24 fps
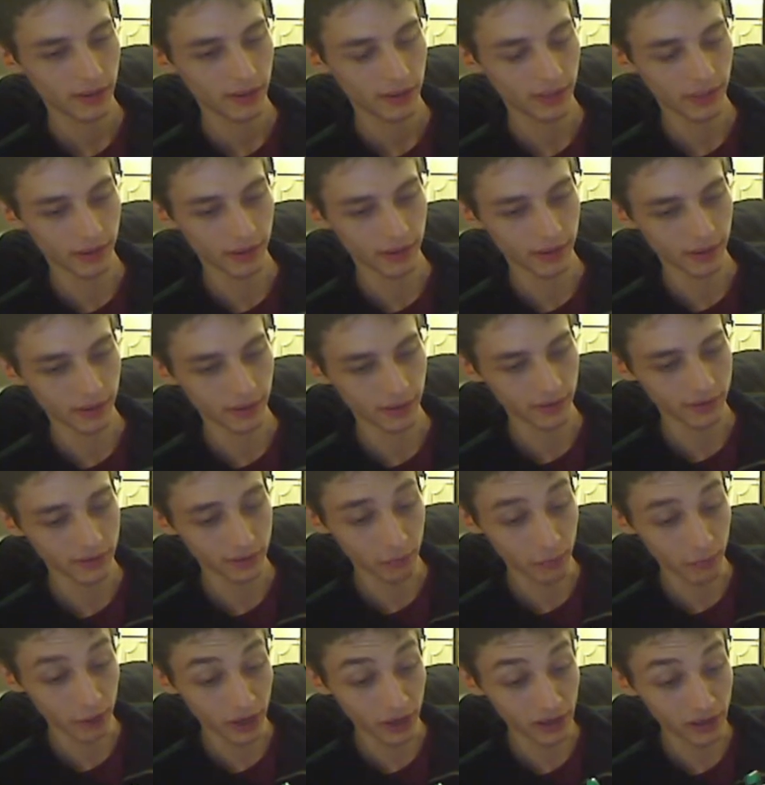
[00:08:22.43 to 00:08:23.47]
the
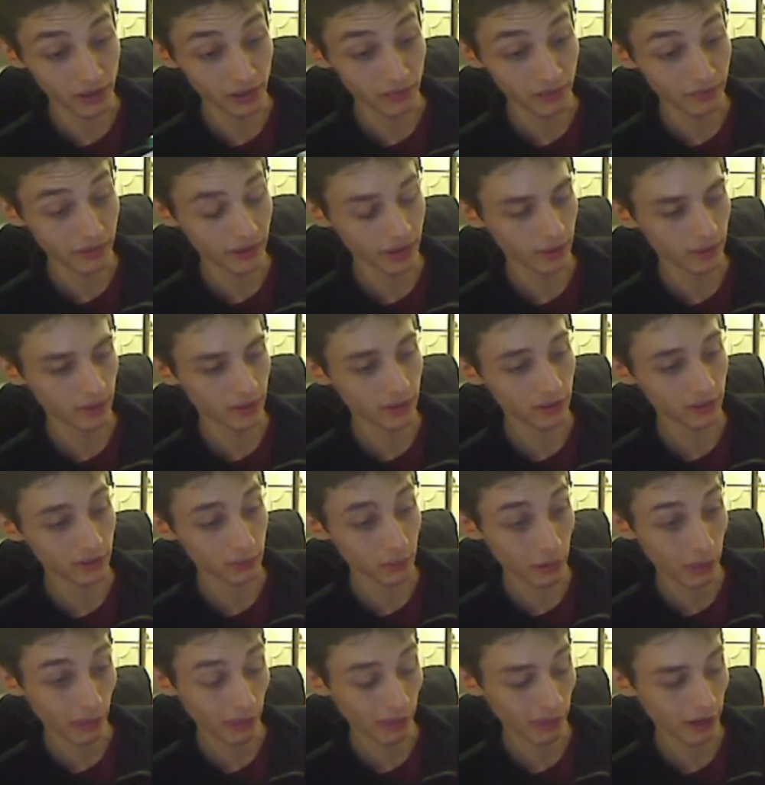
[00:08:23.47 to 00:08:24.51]
superior figurines
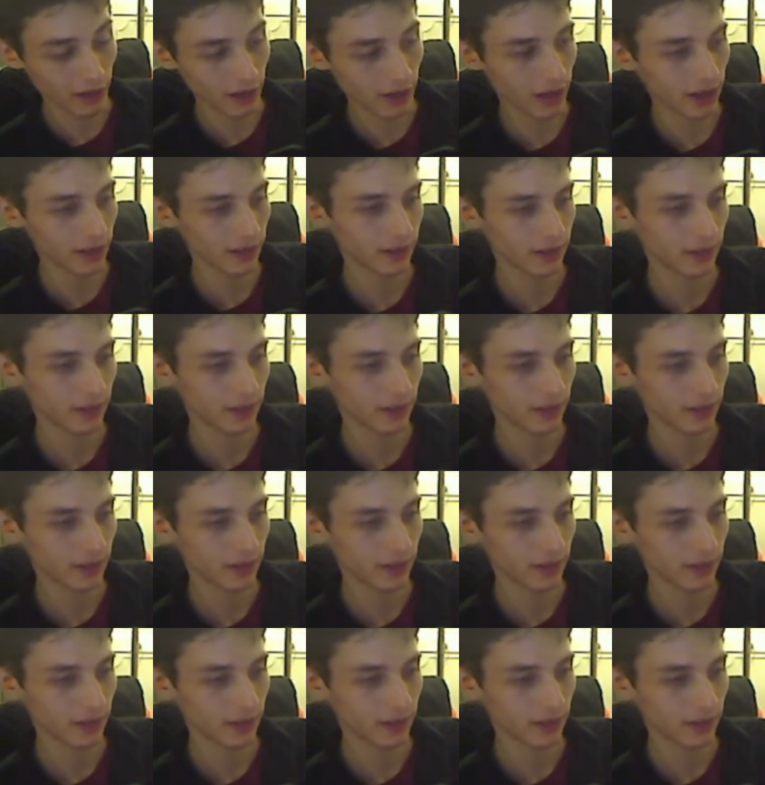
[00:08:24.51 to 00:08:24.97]
within the lot,